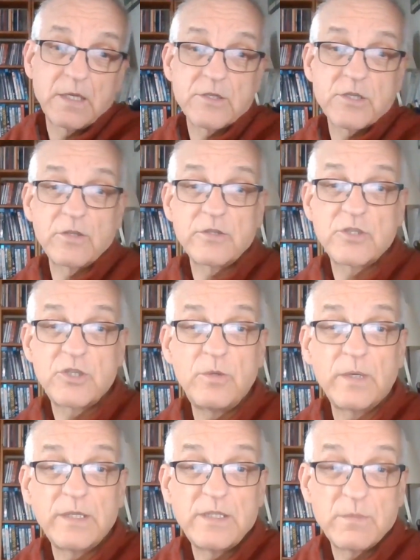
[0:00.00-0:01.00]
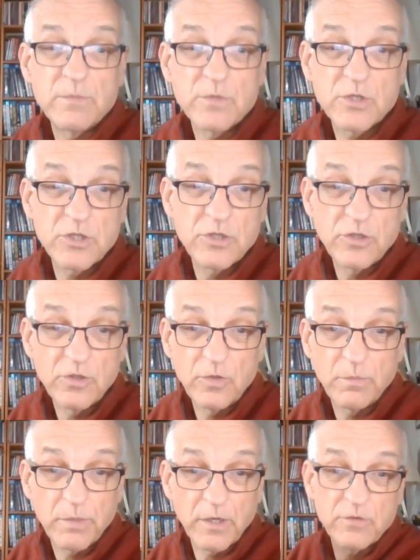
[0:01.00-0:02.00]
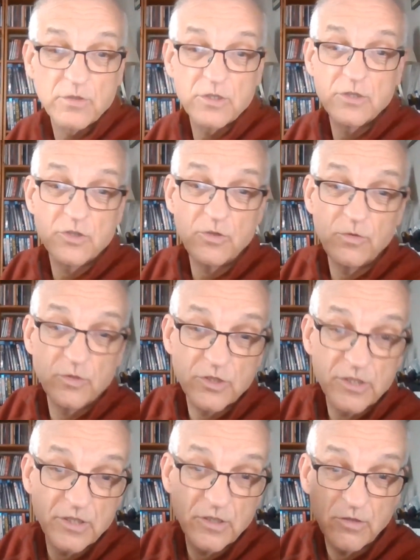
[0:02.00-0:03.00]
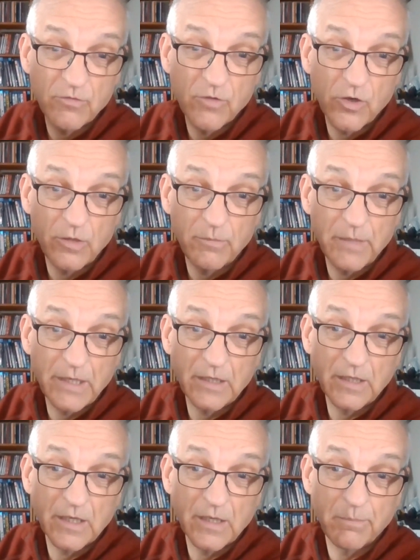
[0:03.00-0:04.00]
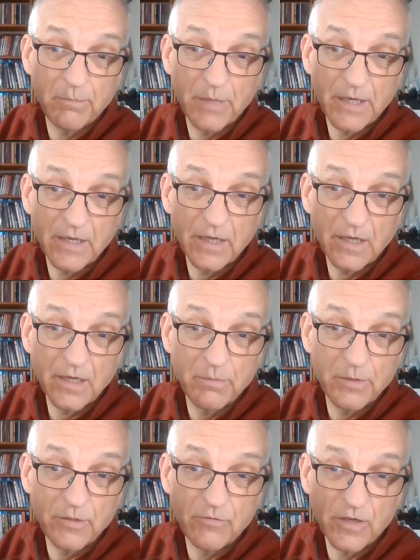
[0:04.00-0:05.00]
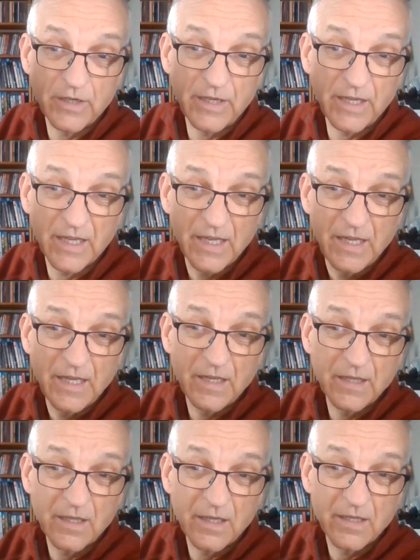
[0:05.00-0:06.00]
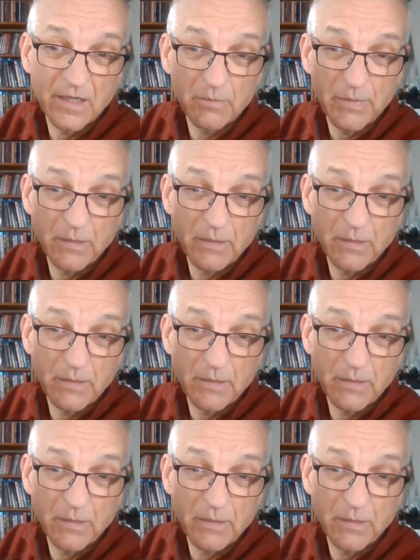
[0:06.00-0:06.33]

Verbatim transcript: Uh, so that's two items to post as soon as the Royal Mail are back up and running, uh, and I'll